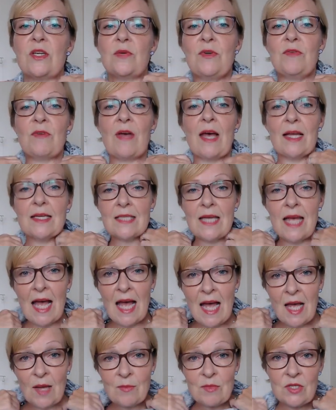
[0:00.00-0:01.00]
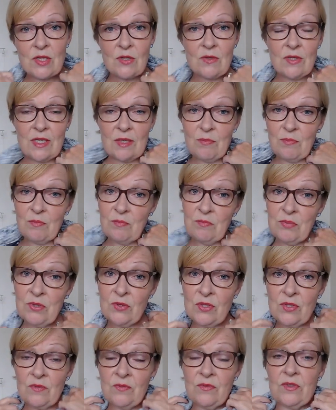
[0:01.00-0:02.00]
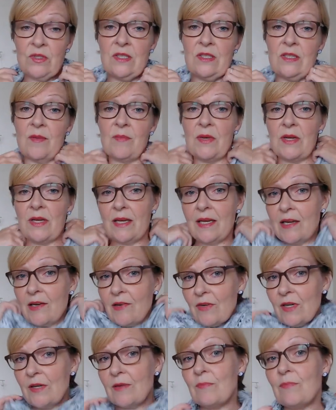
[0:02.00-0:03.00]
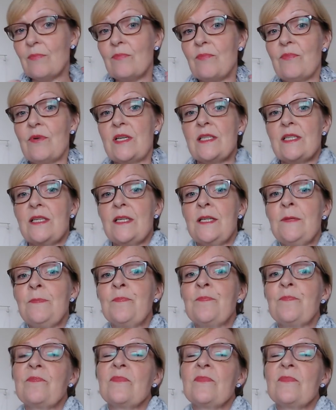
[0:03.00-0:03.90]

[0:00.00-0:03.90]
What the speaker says: We've had absolutely beautiful summer here in Britain,